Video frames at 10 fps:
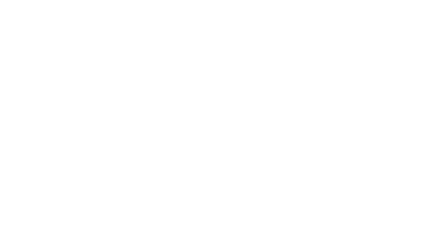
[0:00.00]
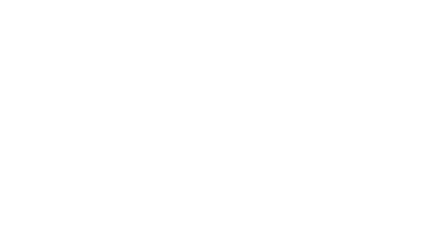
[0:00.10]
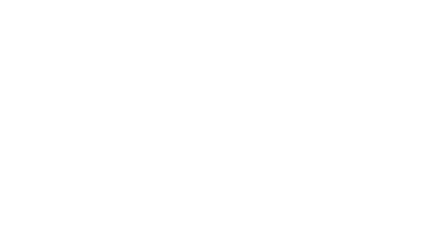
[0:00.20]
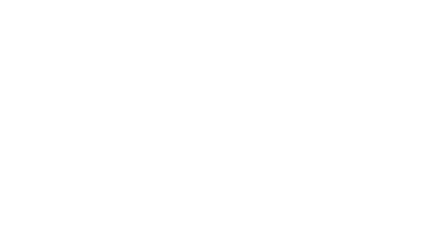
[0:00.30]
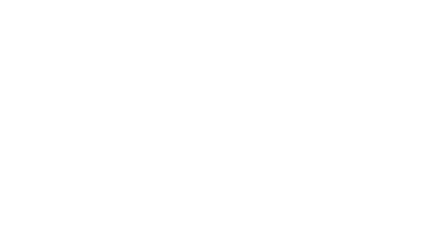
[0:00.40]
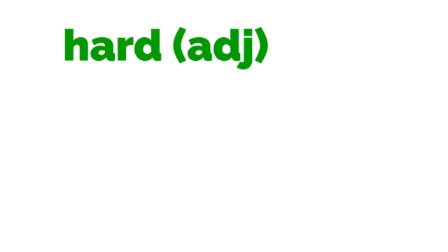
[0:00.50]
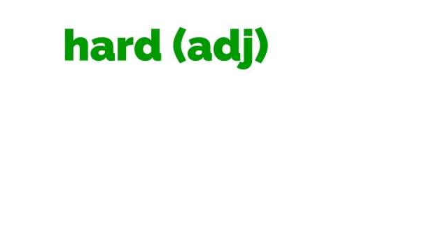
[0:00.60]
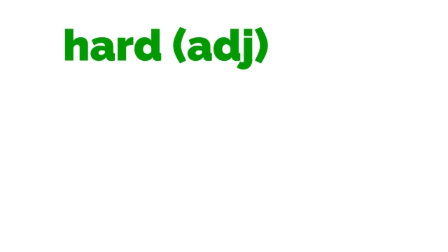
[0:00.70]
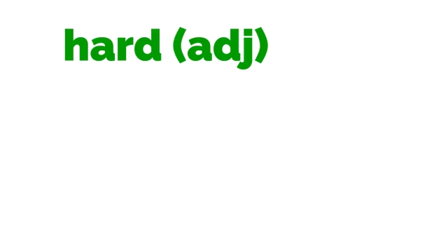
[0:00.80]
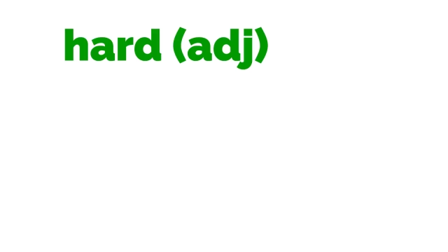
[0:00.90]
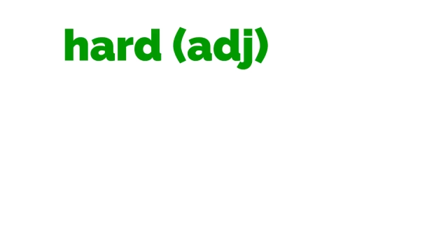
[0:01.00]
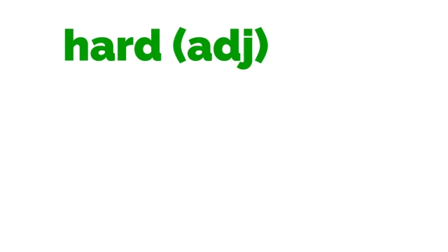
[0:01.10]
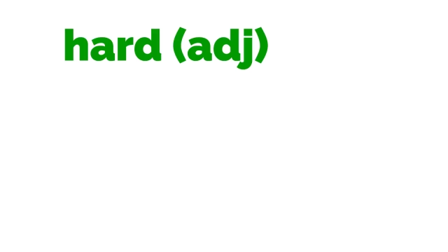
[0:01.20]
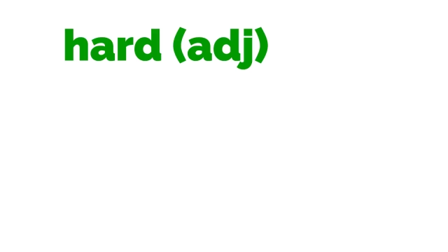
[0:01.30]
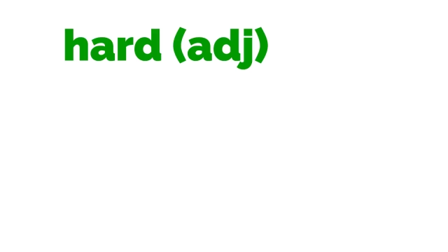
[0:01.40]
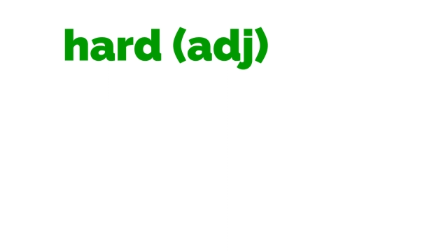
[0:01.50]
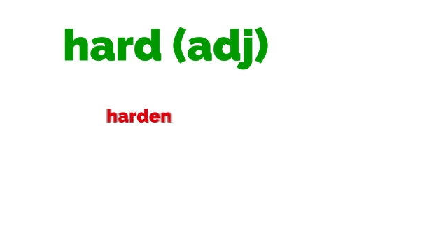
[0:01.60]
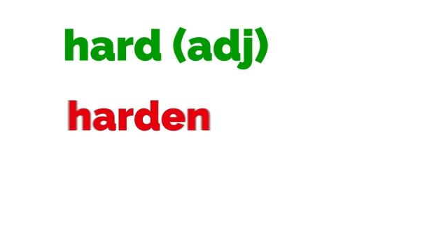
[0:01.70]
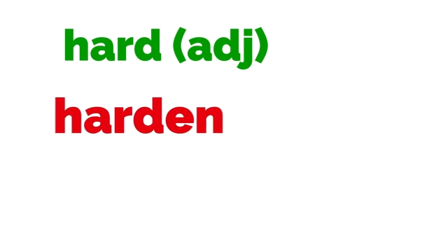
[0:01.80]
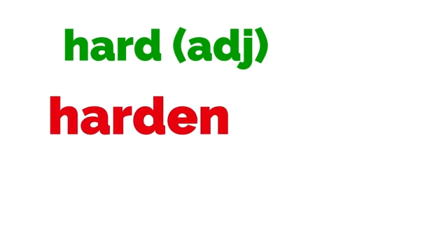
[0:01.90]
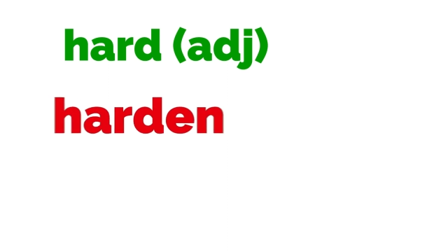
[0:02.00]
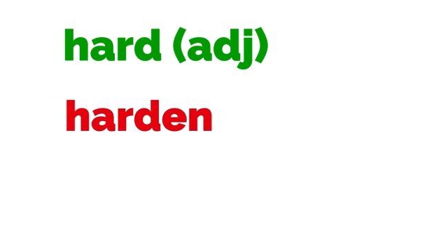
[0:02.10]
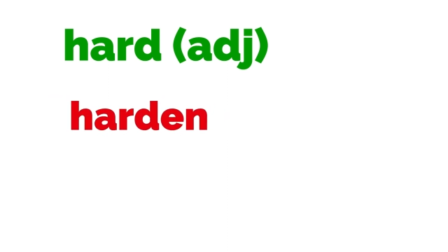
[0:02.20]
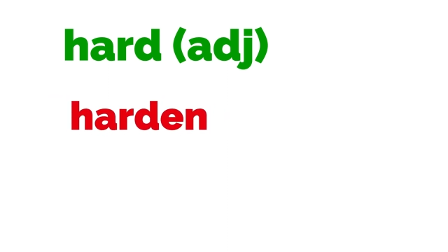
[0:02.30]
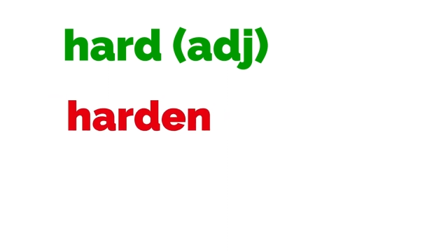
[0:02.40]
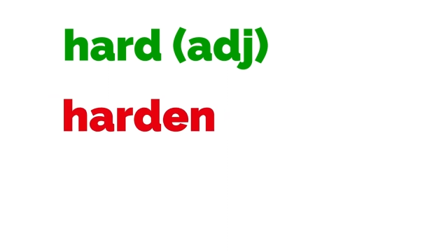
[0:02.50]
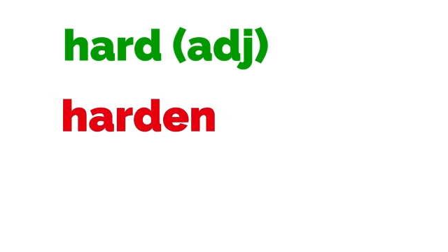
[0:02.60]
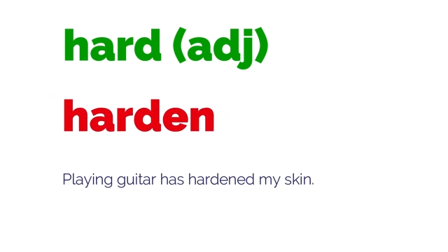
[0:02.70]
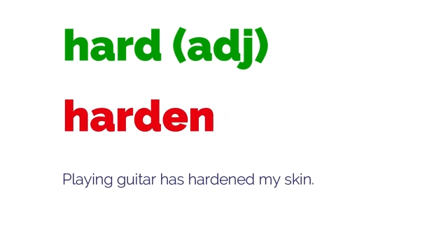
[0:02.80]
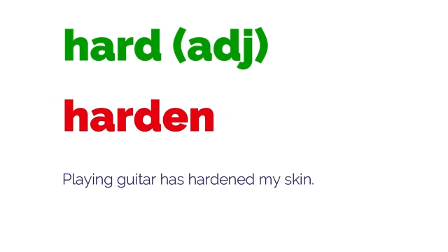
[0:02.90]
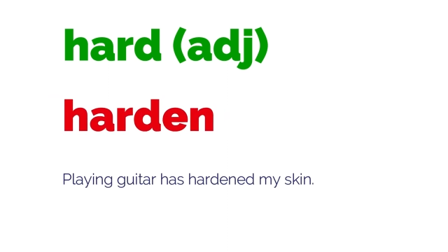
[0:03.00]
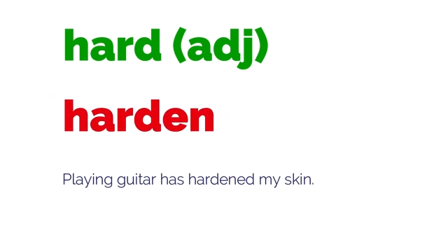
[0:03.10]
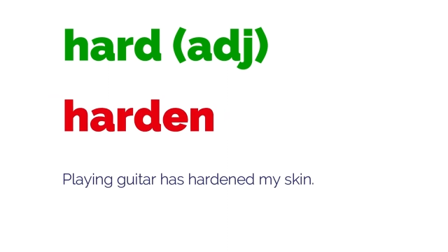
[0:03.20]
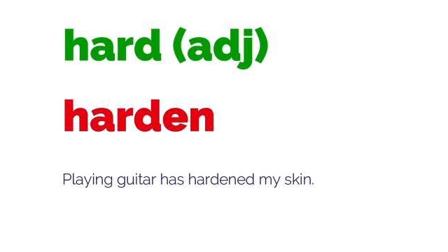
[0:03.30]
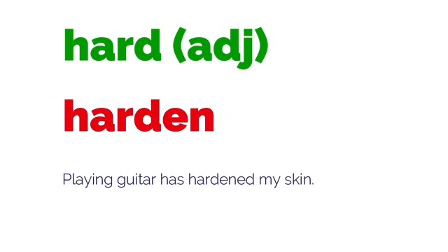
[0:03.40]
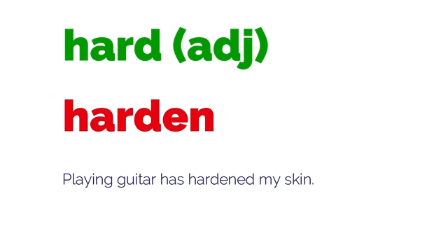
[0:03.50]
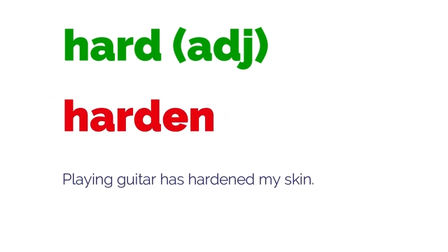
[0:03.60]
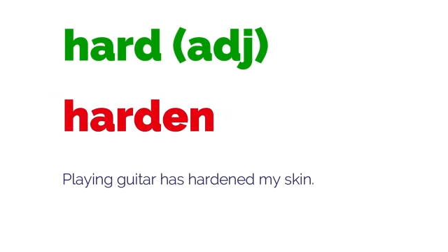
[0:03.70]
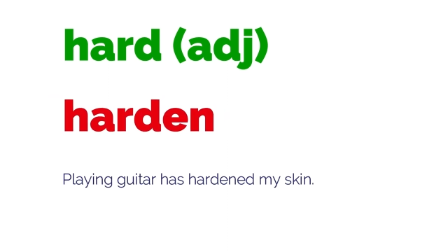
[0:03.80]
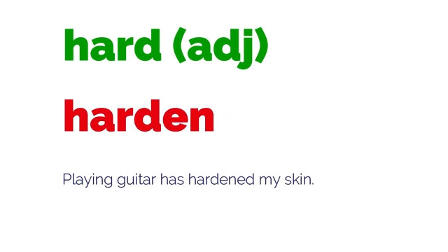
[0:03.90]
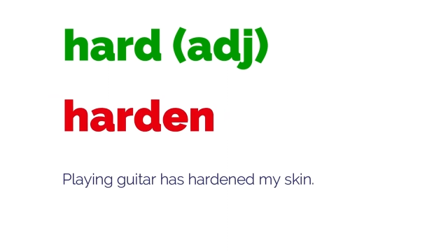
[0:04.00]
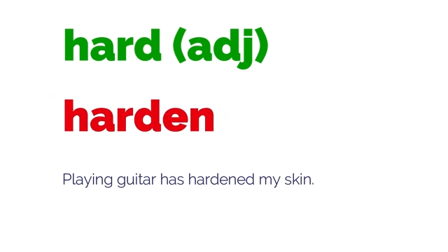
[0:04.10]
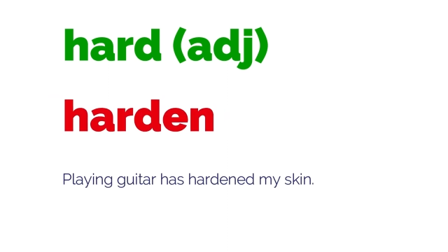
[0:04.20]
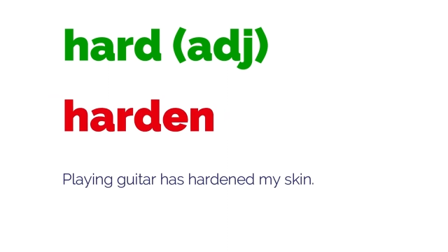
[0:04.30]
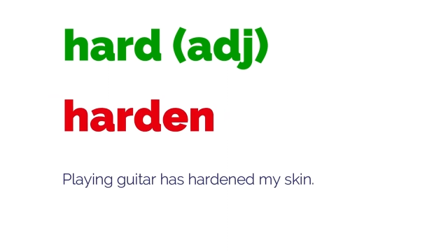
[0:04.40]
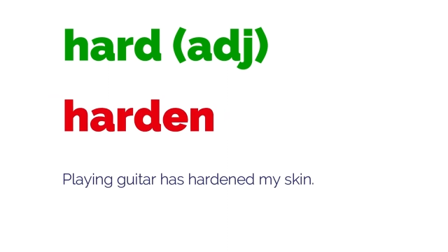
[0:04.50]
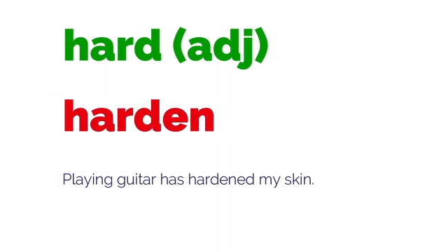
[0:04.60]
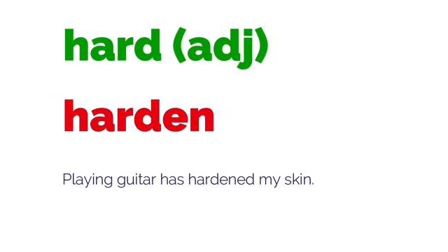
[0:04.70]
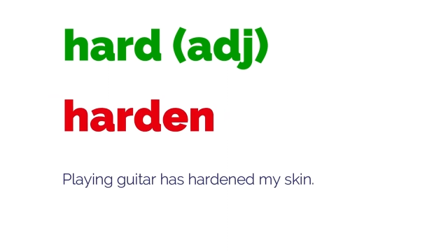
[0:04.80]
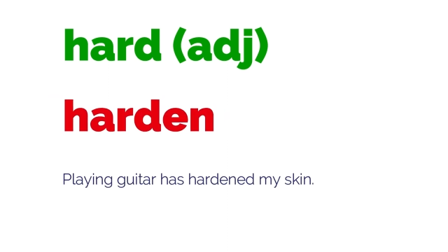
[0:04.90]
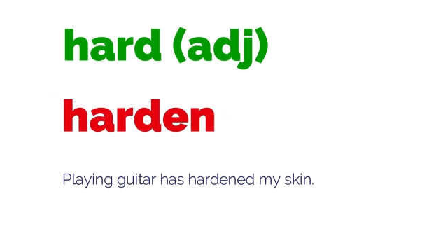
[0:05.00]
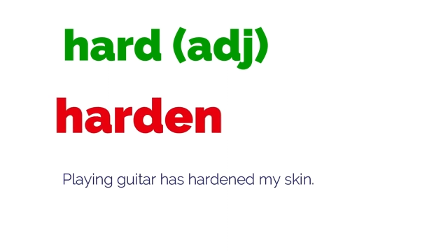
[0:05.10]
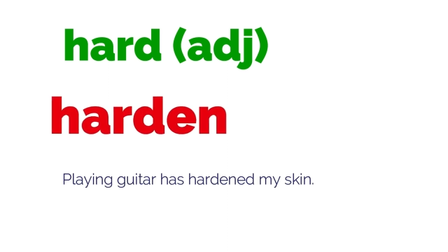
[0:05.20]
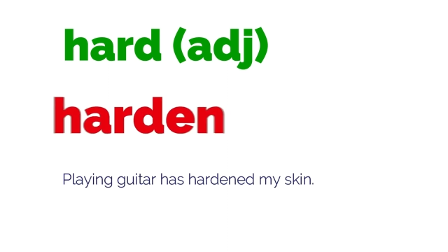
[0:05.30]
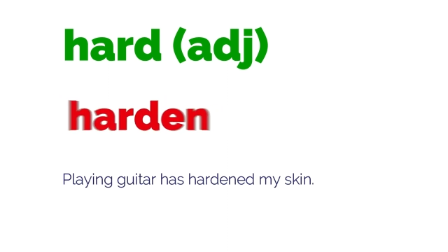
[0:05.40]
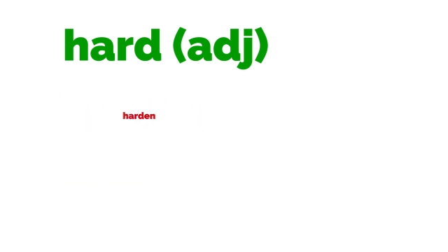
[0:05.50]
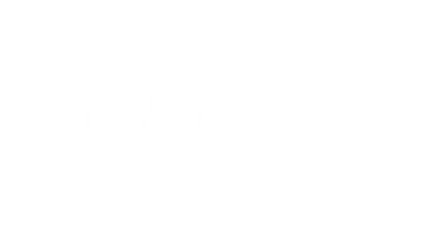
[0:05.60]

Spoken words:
Nobody's mouth can be seen.